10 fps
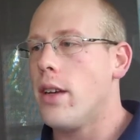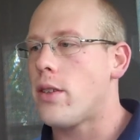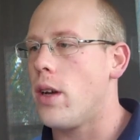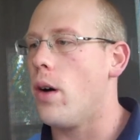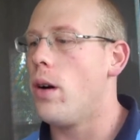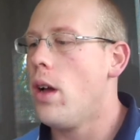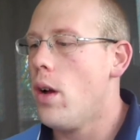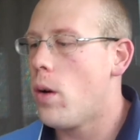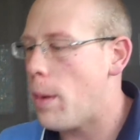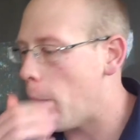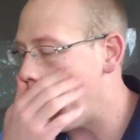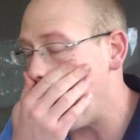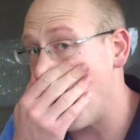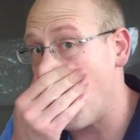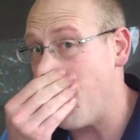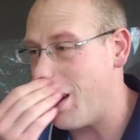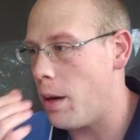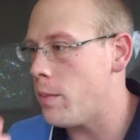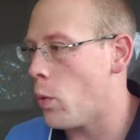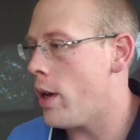So, we're about ready to open
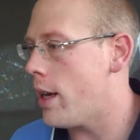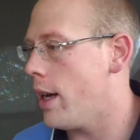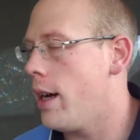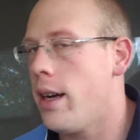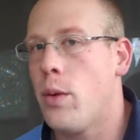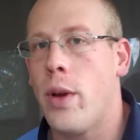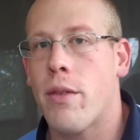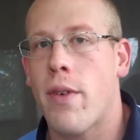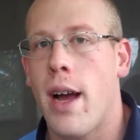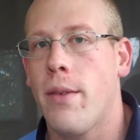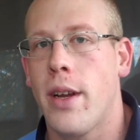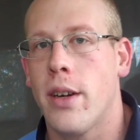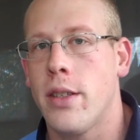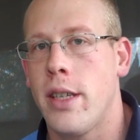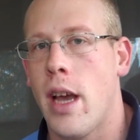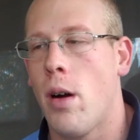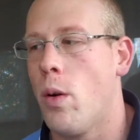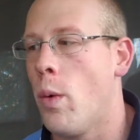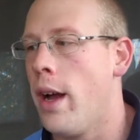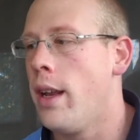up week 5 here and see how
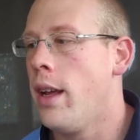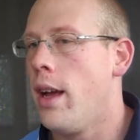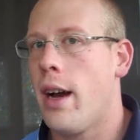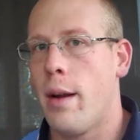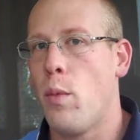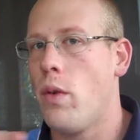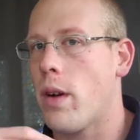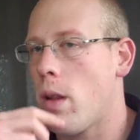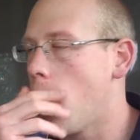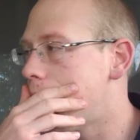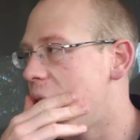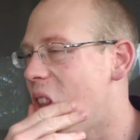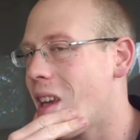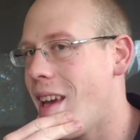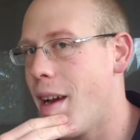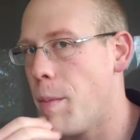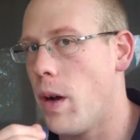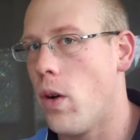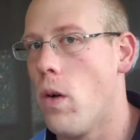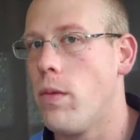it went. I'm going to move it closer to the
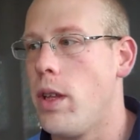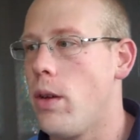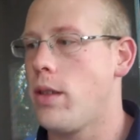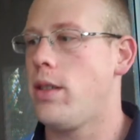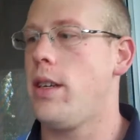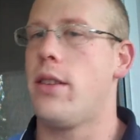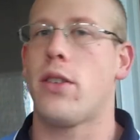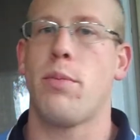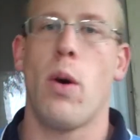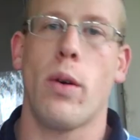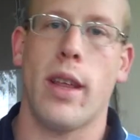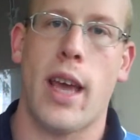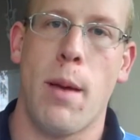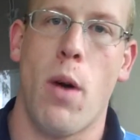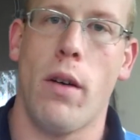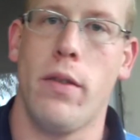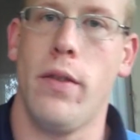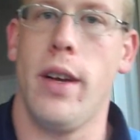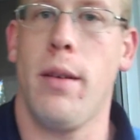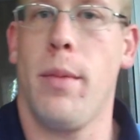camera, and hopefully you can see the smoke that came off
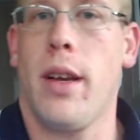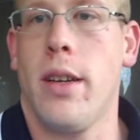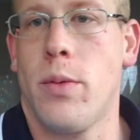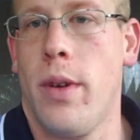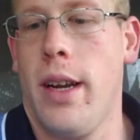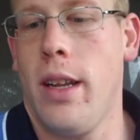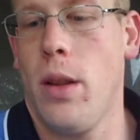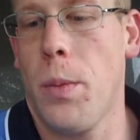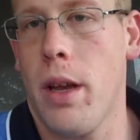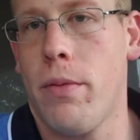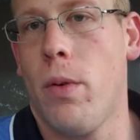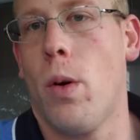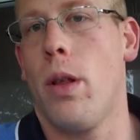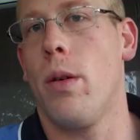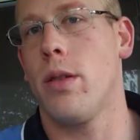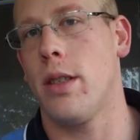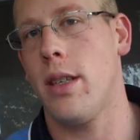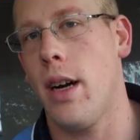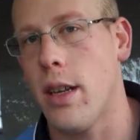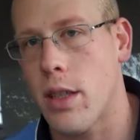of it, because when I did the week 4, there was a
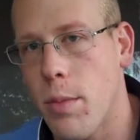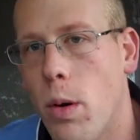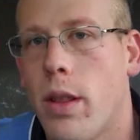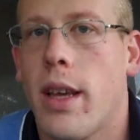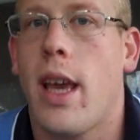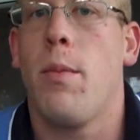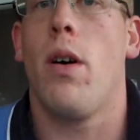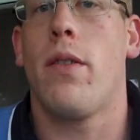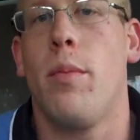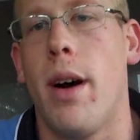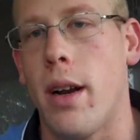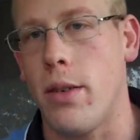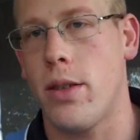ton of smoke that came off the bottle.